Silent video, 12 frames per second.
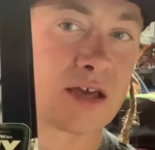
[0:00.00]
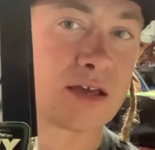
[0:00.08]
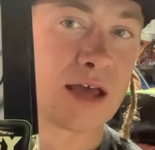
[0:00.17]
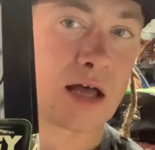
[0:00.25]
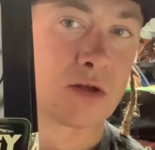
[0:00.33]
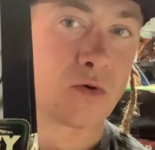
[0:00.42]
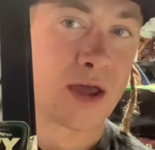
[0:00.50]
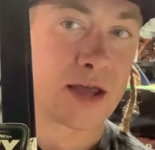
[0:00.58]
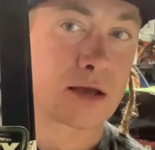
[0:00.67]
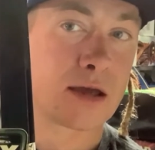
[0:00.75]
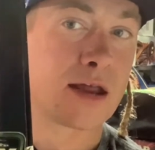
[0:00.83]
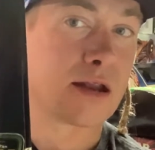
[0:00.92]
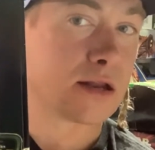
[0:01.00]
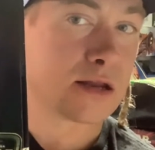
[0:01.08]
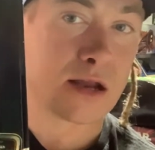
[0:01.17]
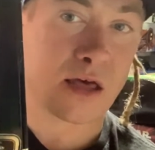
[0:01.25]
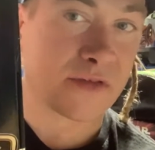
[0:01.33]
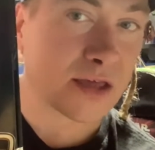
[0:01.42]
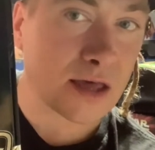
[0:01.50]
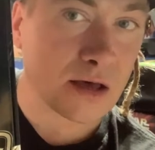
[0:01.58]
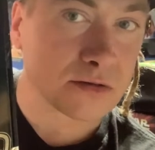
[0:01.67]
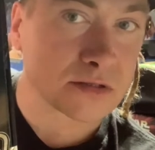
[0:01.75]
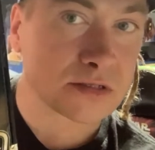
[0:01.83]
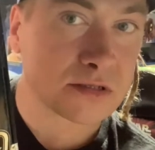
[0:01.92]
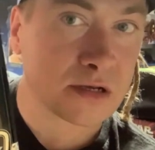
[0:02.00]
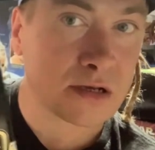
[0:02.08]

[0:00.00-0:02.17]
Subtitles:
yellowing and nothing else?